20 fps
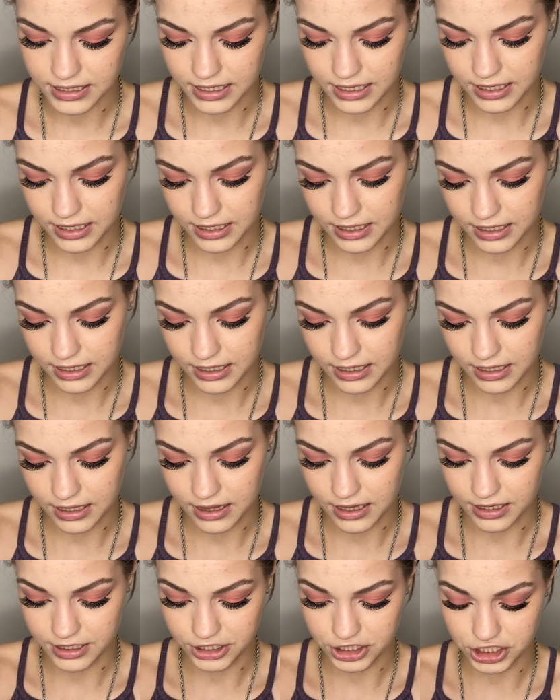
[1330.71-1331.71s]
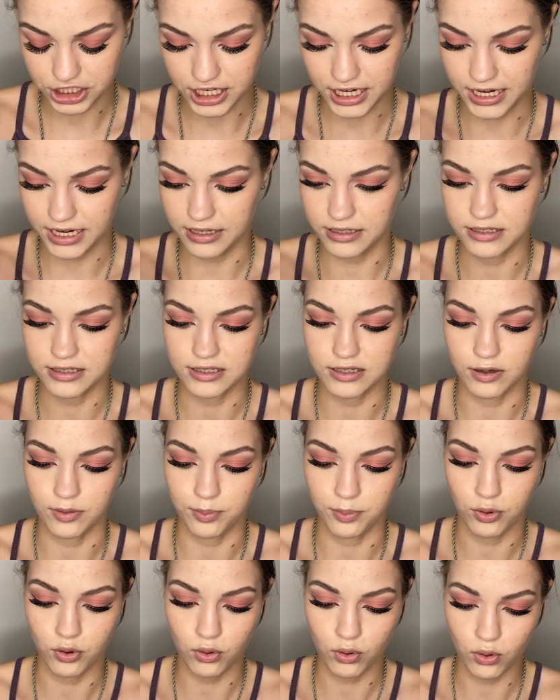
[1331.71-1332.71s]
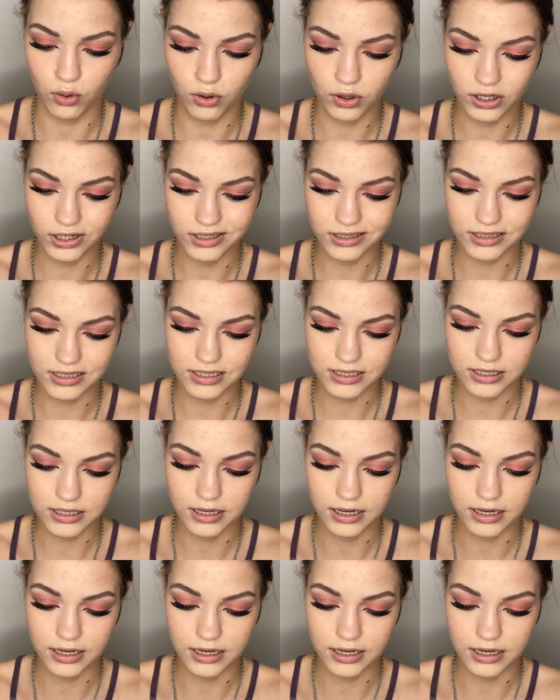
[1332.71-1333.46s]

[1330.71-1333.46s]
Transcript: in the shade Support.